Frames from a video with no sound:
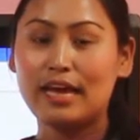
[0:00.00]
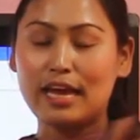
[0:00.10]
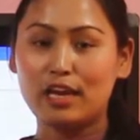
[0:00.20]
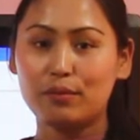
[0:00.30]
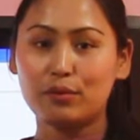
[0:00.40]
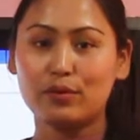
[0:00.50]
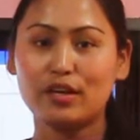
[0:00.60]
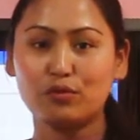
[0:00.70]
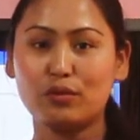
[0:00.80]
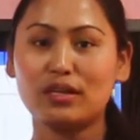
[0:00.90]
Hello
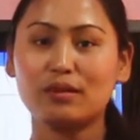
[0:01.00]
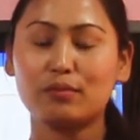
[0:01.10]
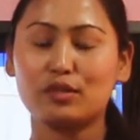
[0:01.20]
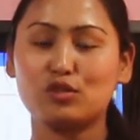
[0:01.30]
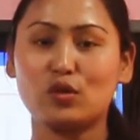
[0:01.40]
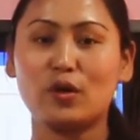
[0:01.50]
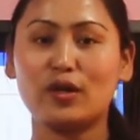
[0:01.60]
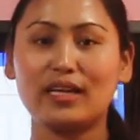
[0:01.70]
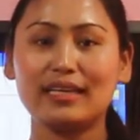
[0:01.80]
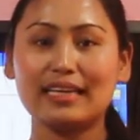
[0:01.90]
everyone, welcome back to our
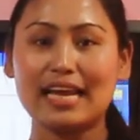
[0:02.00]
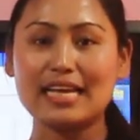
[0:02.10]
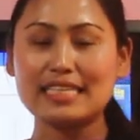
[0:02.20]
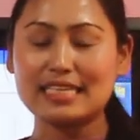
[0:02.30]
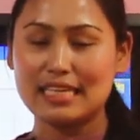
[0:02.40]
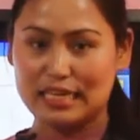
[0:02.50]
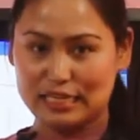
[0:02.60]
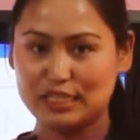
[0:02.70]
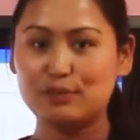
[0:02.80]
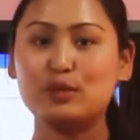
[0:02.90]
online class.
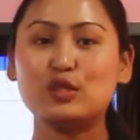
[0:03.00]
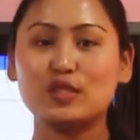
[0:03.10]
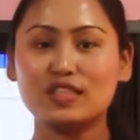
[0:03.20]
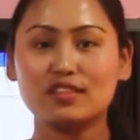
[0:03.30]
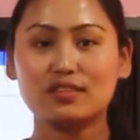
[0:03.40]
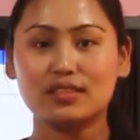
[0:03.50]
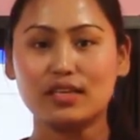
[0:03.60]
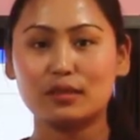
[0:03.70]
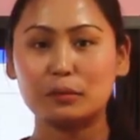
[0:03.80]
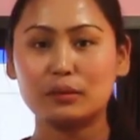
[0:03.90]
It's me, your teacher
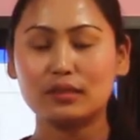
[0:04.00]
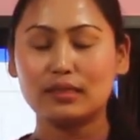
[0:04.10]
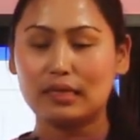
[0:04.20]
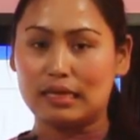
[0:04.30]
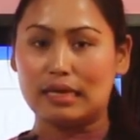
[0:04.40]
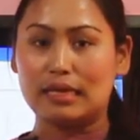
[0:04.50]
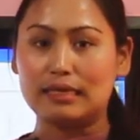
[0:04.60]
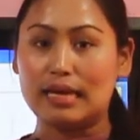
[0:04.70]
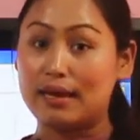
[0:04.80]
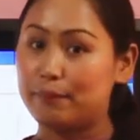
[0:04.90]
Ziagro,
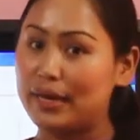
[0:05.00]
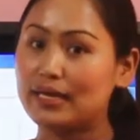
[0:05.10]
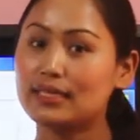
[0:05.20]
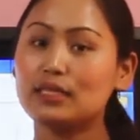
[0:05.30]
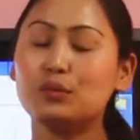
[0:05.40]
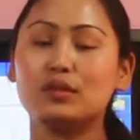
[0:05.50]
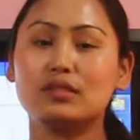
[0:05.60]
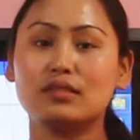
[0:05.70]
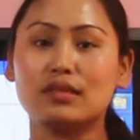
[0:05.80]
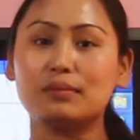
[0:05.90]
and I'm back again
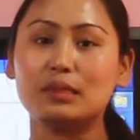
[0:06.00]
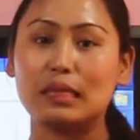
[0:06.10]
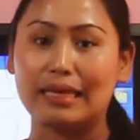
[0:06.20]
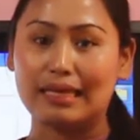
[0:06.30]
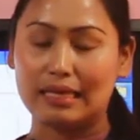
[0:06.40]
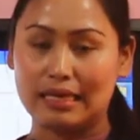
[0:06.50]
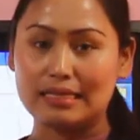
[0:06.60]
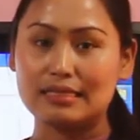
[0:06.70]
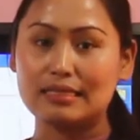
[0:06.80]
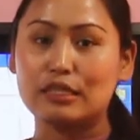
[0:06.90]
with subject
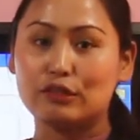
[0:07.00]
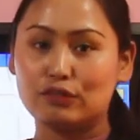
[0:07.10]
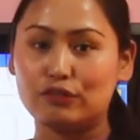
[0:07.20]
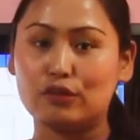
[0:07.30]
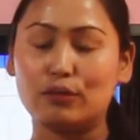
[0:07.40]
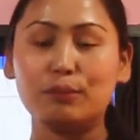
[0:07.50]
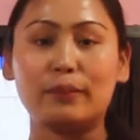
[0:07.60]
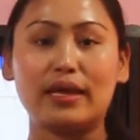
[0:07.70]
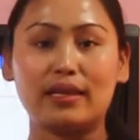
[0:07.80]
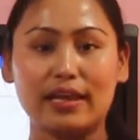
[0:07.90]
English from
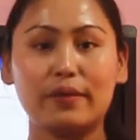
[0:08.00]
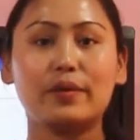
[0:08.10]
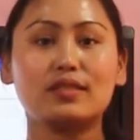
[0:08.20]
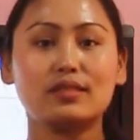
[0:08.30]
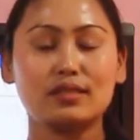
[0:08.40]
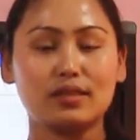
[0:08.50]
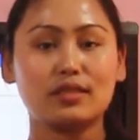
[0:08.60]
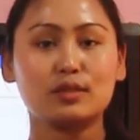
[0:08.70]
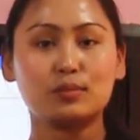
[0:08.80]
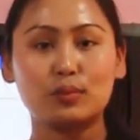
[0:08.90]
my language
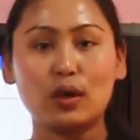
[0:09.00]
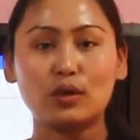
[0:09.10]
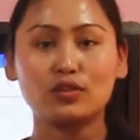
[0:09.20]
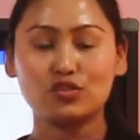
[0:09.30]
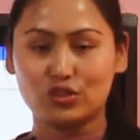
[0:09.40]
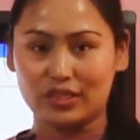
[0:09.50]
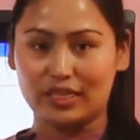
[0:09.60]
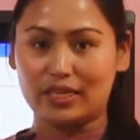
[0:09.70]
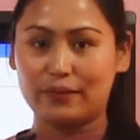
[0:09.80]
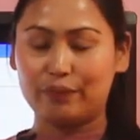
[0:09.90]
studies book
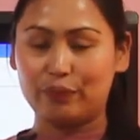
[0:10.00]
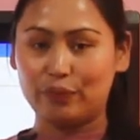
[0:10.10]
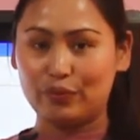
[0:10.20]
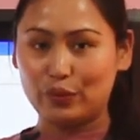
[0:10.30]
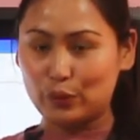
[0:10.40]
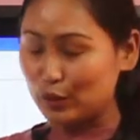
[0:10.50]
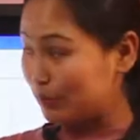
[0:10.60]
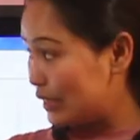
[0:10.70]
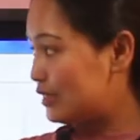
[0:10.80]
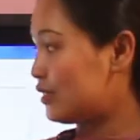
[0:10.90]
3. Okay,
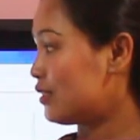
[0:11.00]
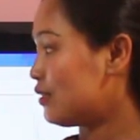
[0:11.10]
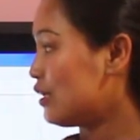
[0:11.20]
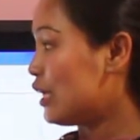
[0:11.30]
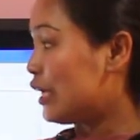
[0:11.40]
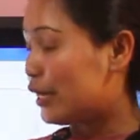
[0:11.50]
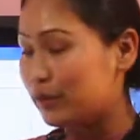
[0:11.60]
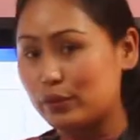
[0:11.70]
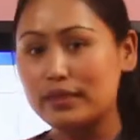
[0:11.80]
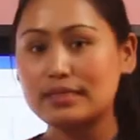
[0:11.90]
my dear, in
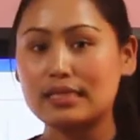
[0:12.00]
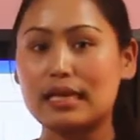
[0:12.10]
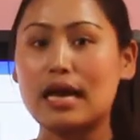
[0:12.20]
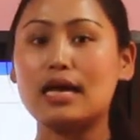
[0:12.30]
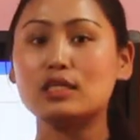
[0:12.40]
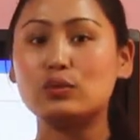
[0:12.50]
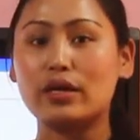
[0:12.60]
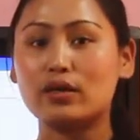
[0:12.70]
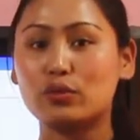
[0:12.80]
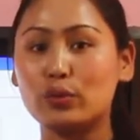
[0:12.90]
today's class we
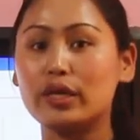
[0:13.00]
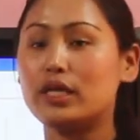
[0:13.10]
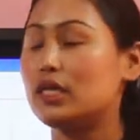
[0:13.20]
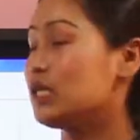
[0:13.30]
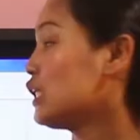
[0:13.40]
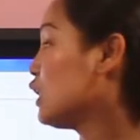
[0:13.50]
are going